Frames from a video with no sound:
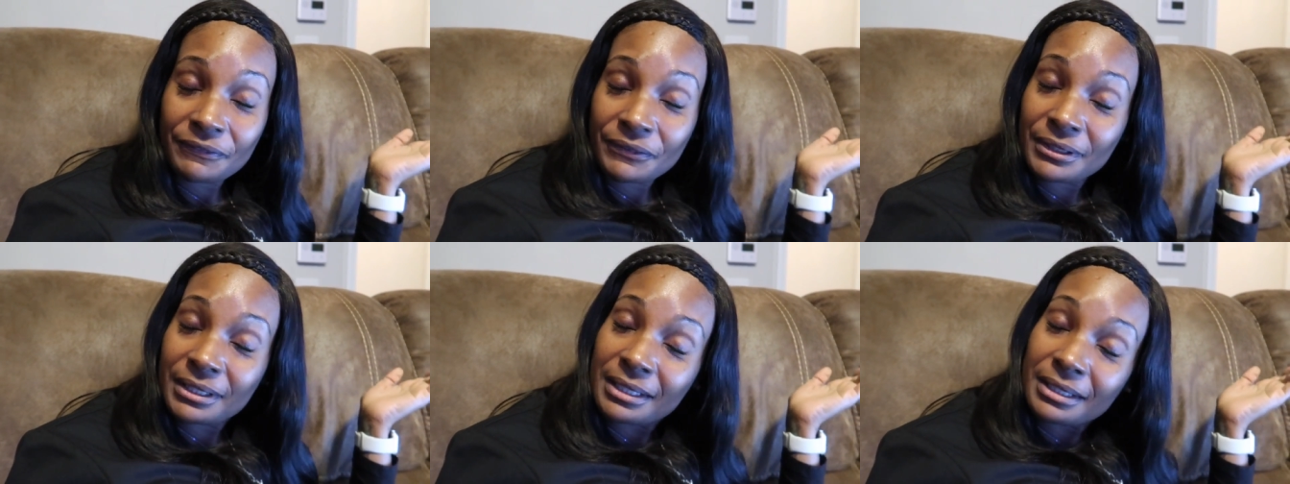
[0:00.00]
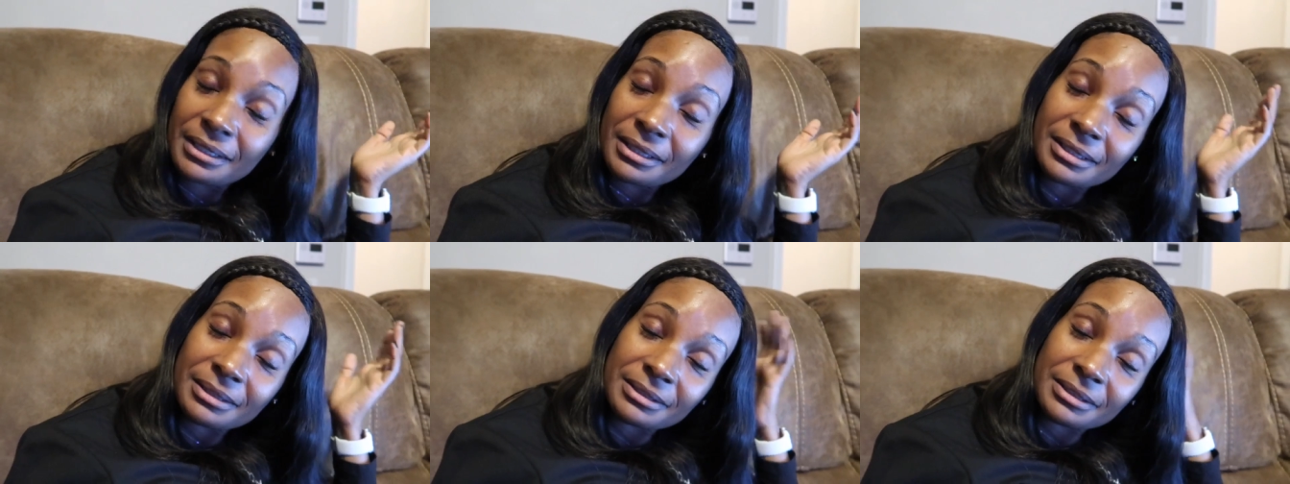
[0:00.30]
for
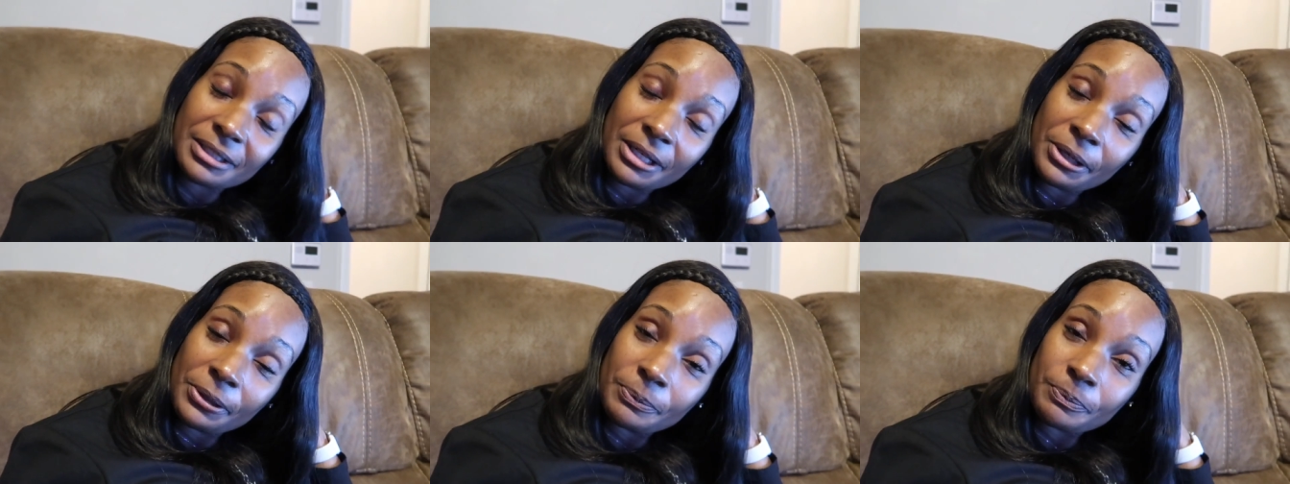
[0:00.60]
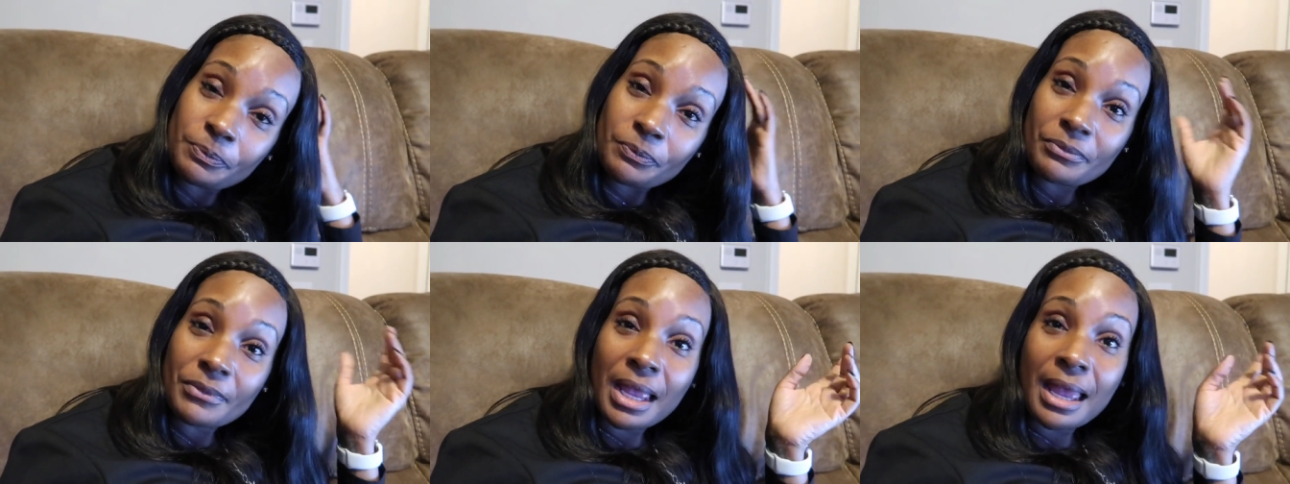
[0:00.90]
dinner, so
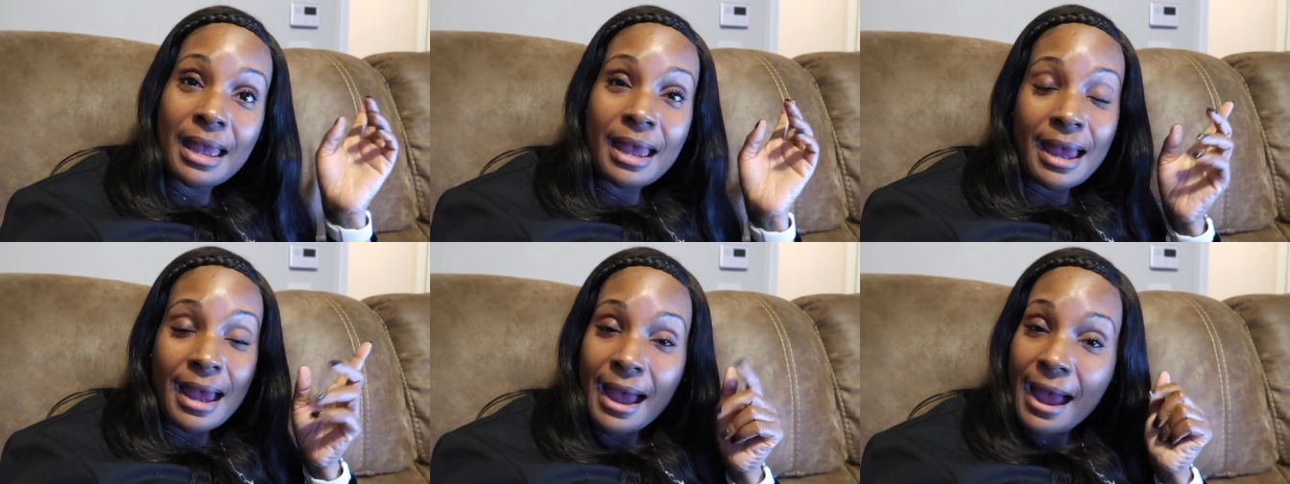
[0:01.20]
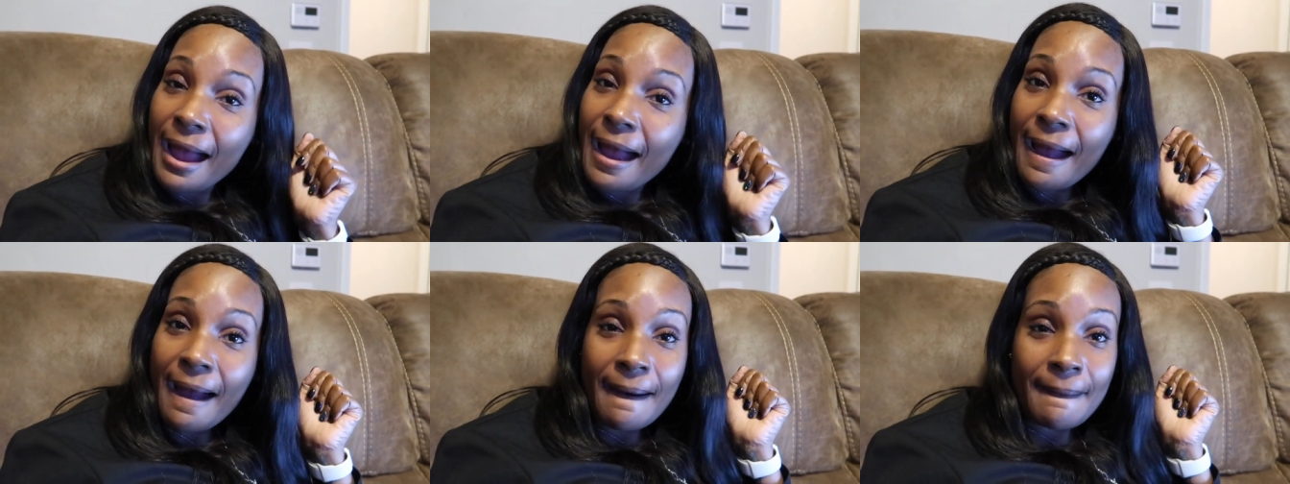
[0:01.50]

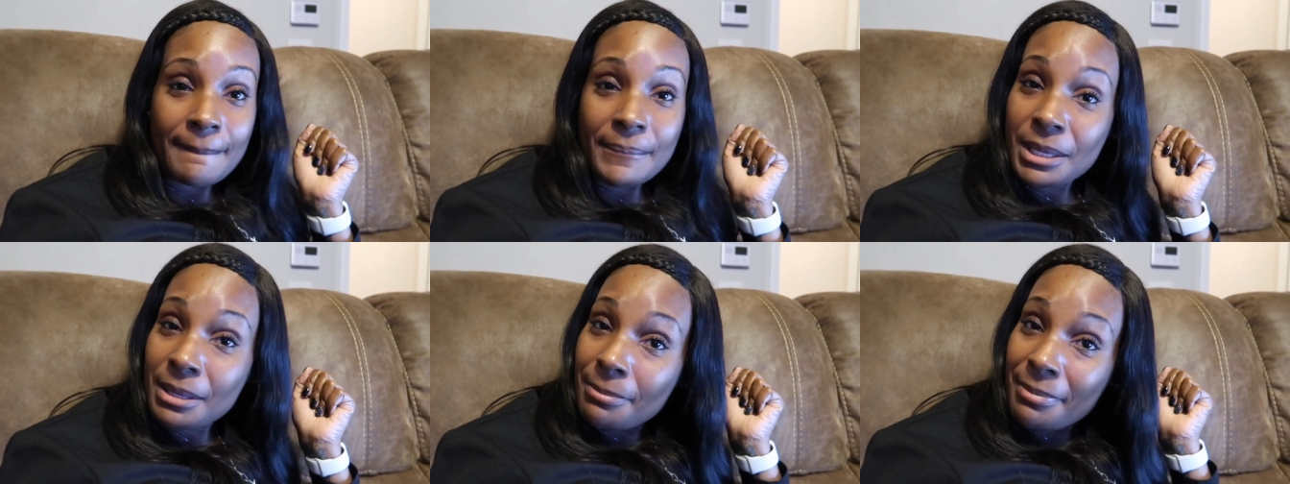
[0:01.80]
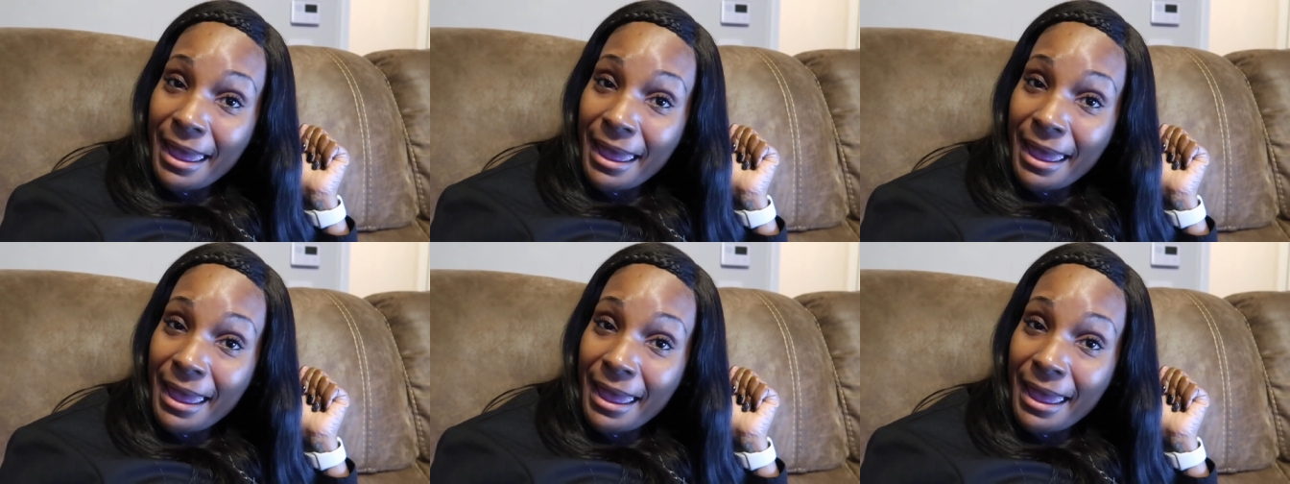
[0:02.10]
I'll be